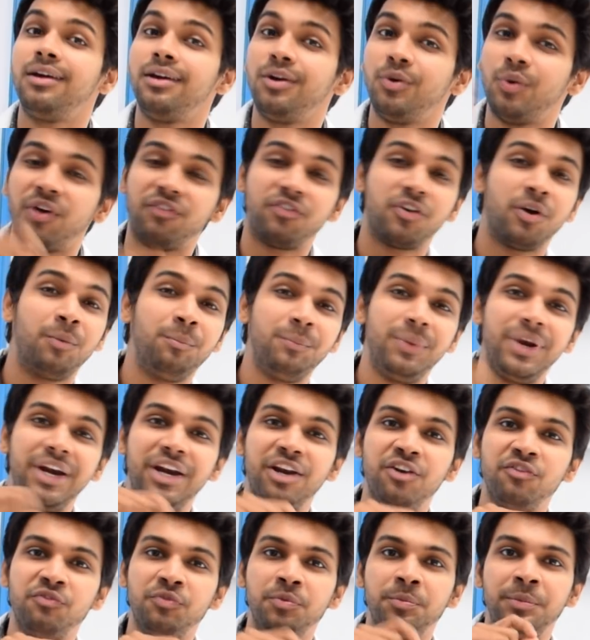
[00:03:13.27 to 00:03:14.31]
To have complete
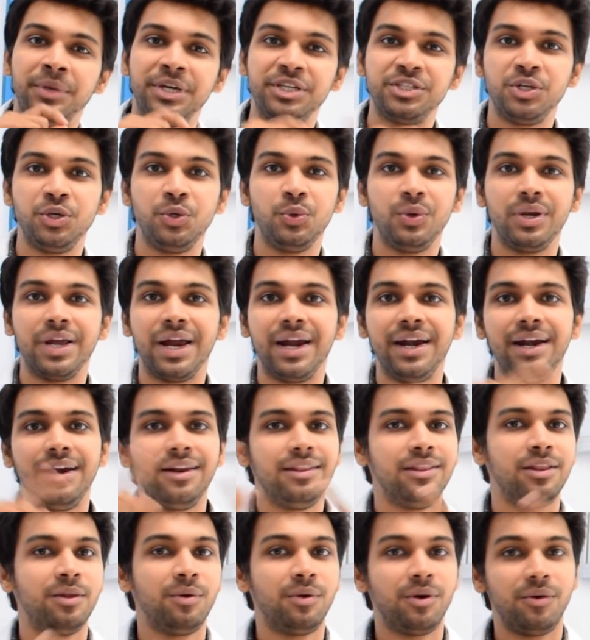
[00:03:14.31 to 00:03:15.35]
information, you will get it
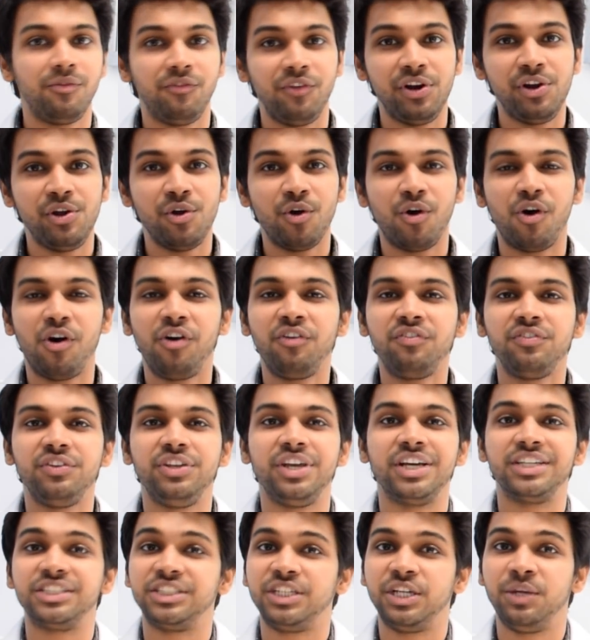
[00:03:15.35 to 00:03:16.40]
in the video of
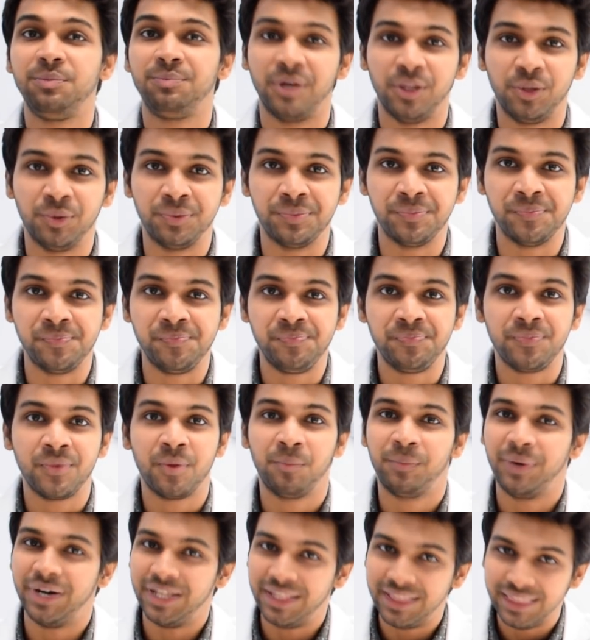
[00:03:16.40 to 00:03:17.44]
Yashti Madhu.
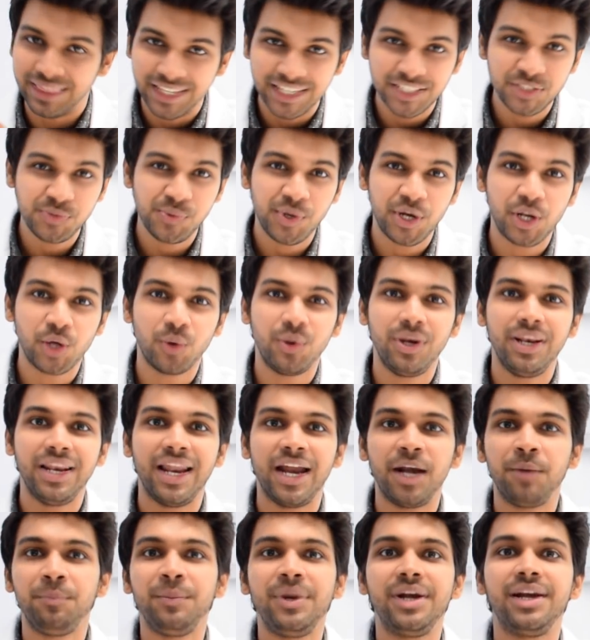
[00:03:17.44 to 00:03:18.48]
But in this video,
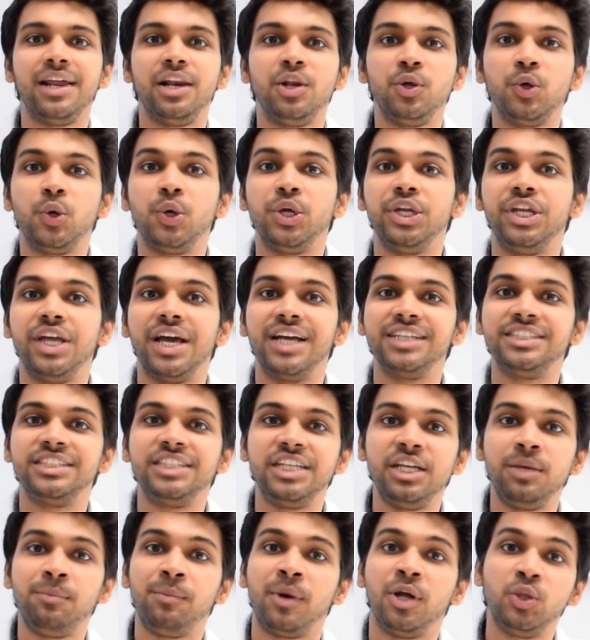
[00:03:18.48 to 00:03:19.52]
let me tell you,
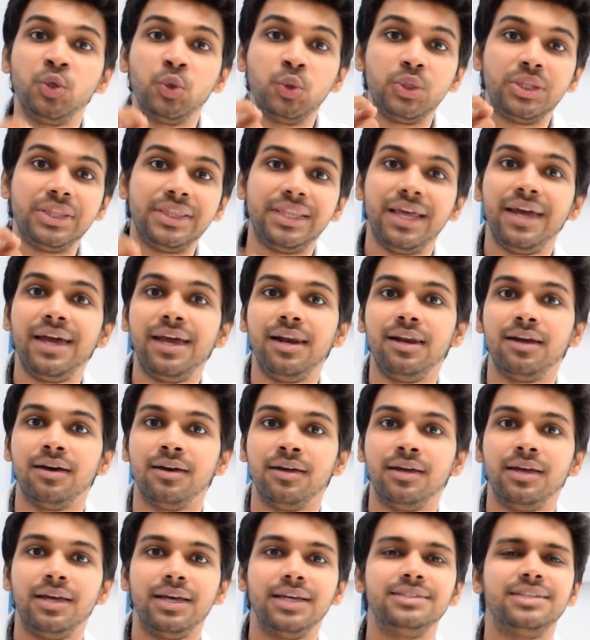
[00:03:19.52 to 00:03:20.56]
Yashti Madhu Tel
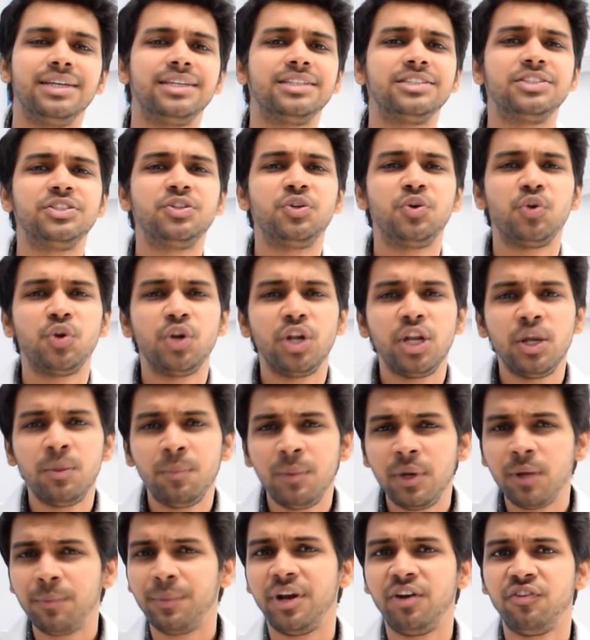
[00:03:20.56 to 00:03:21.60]
is
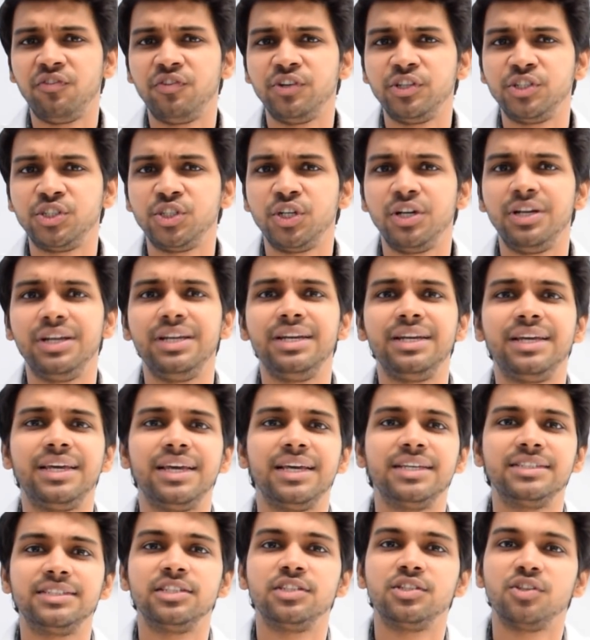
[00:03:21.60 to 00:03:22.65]
extremely beneficial in
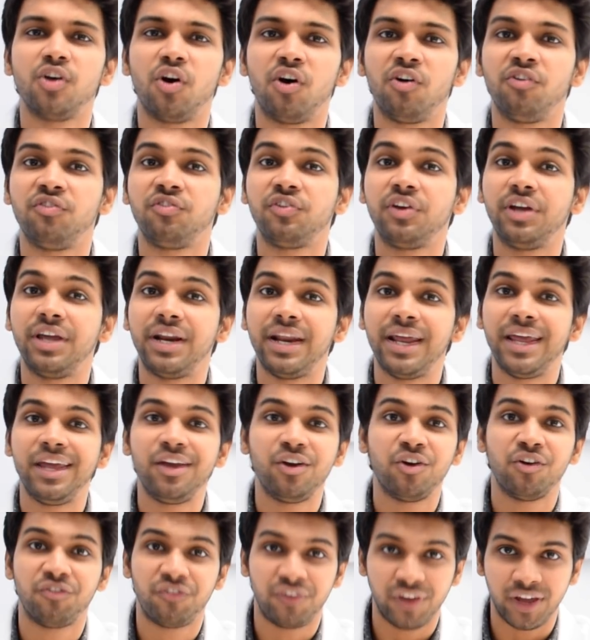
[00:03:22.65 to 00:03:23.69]
cases of graying
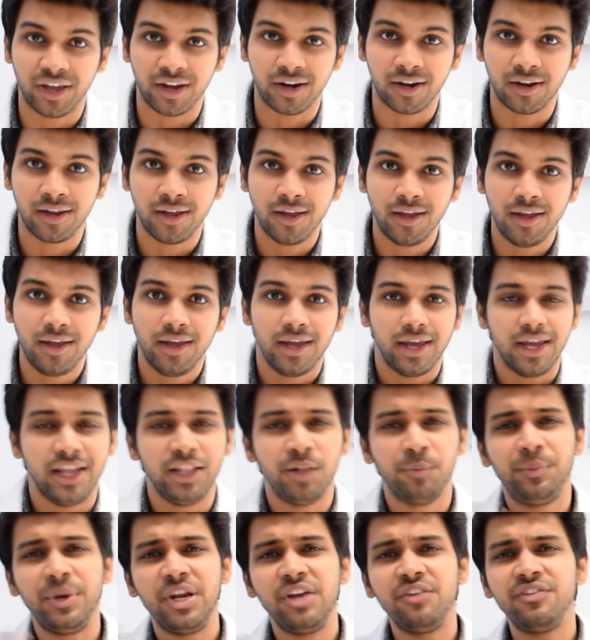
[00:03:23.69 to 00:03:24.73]
of hair. In
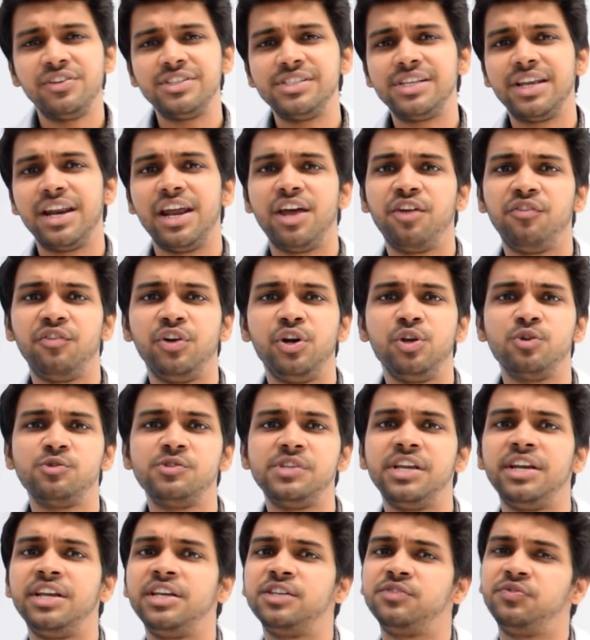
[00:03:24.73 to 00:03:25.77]
the previous grey video
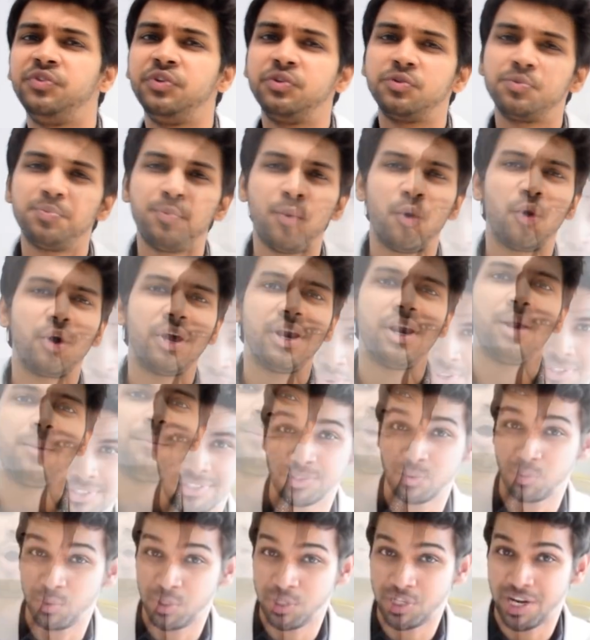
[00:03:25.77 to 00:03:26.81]
series, we've spoken
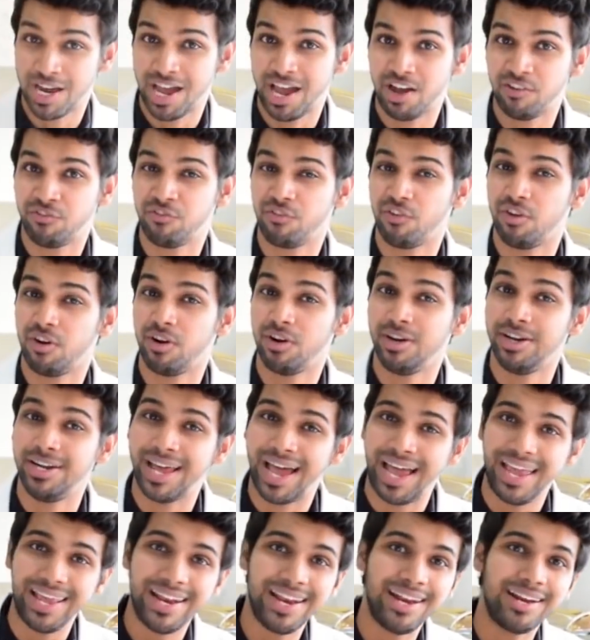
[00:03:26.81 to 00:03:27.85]
about what is
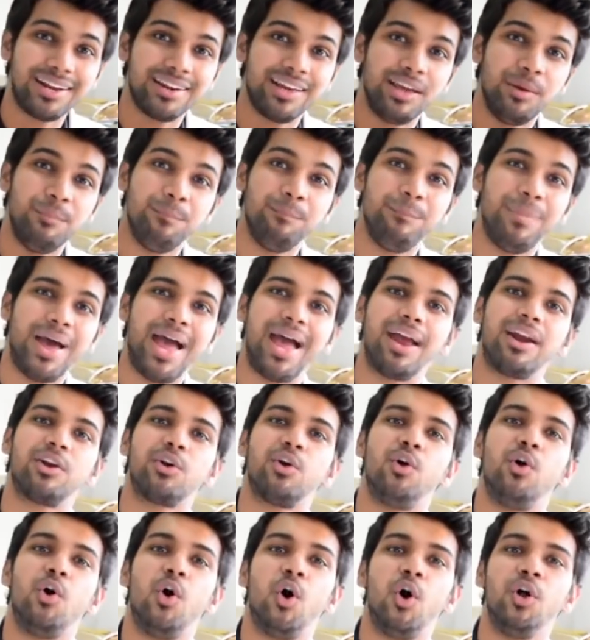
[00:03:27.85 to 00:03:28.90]
Nasya, the
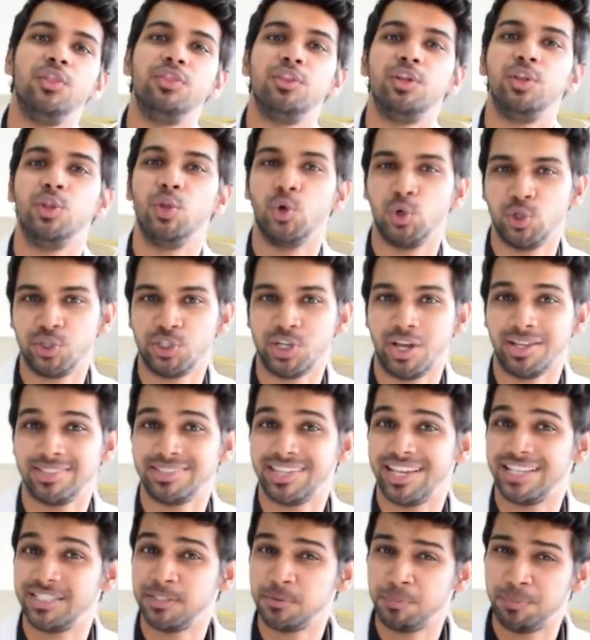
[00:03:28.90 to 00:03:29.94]
benefits and the right
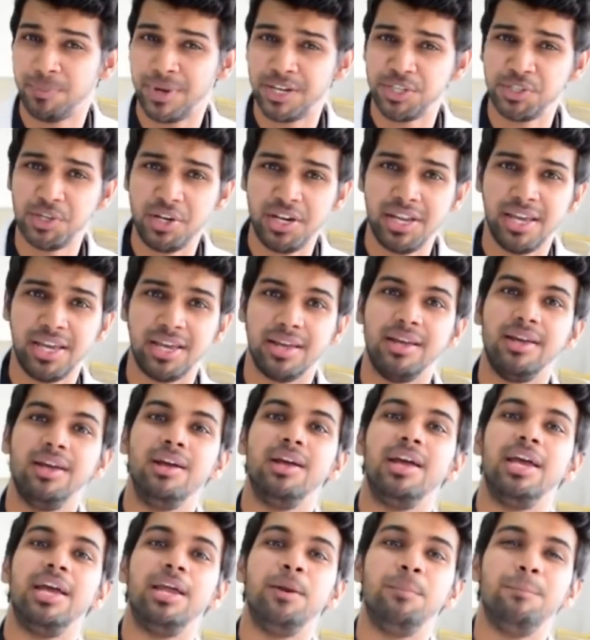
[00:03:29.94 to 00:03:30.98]
procedure to do it.
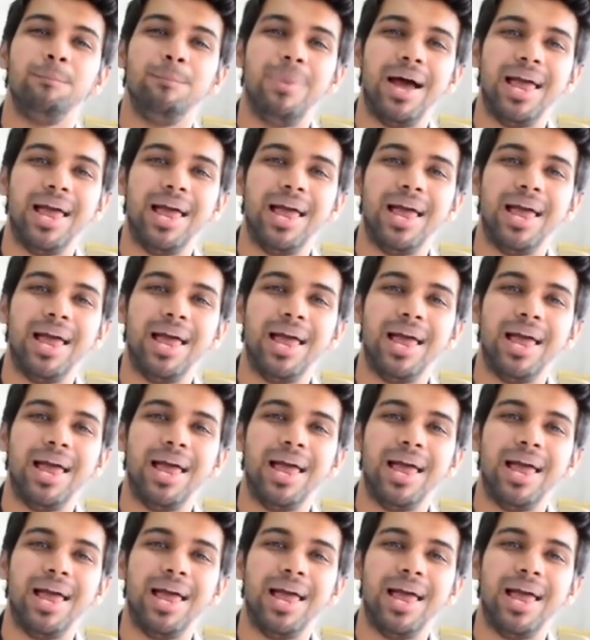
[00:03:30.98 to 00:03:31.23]
So